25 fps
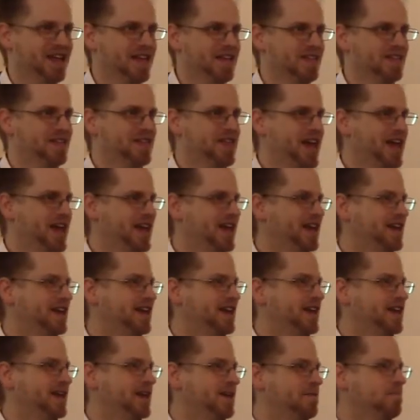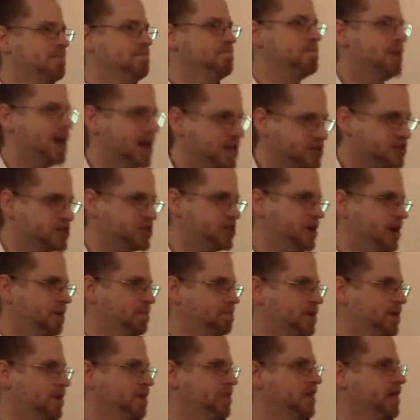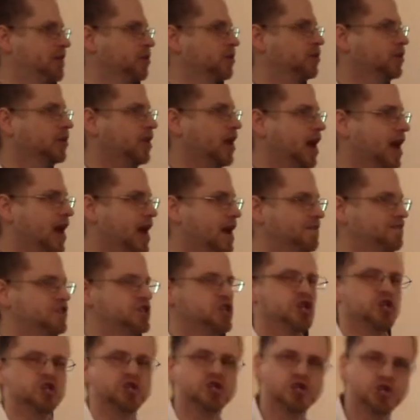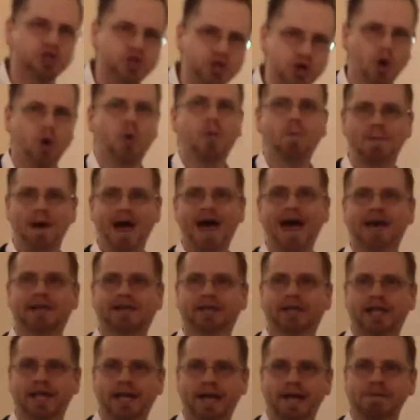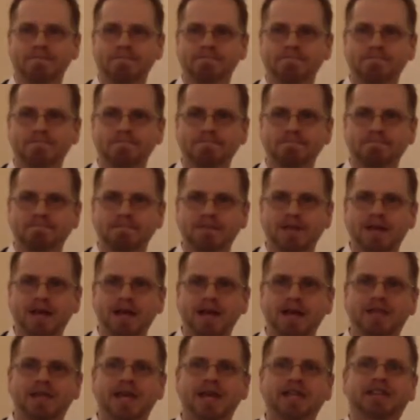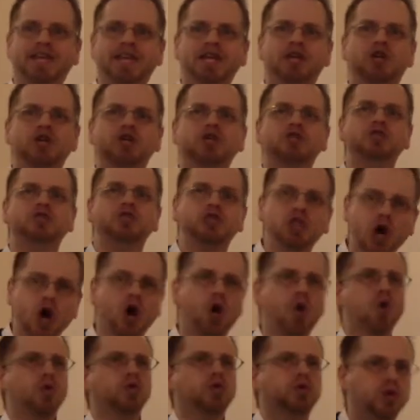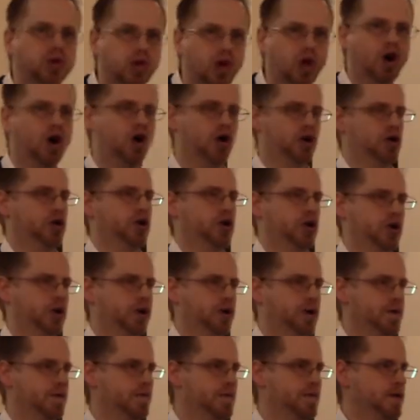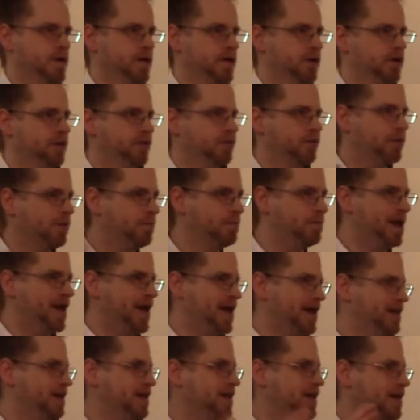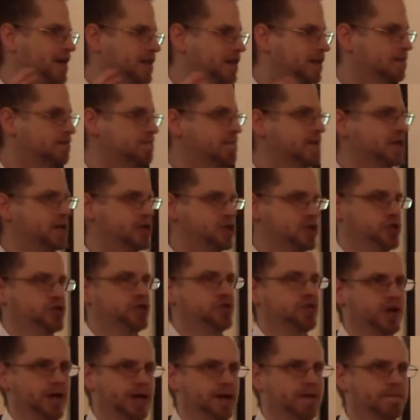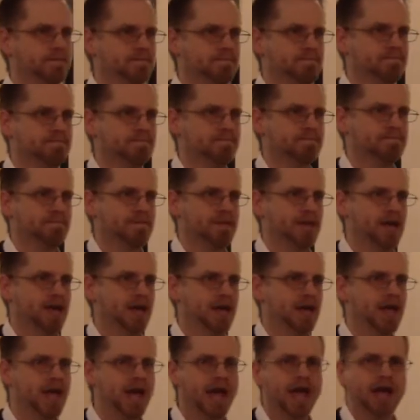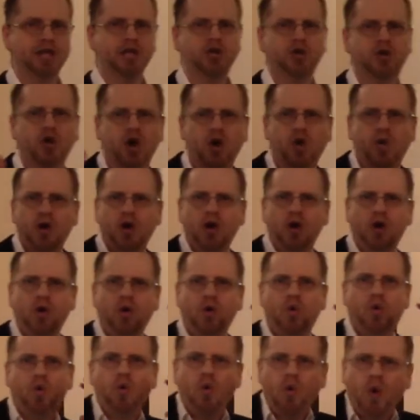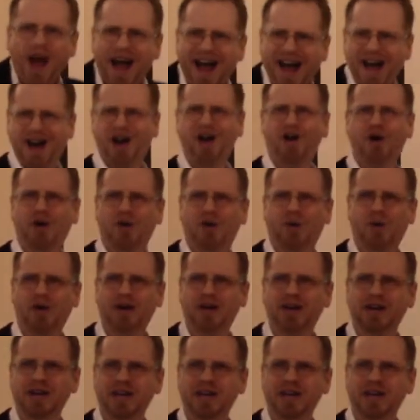they messed up their lives so badly that they could no longer remain in the ministry. And you go, wow,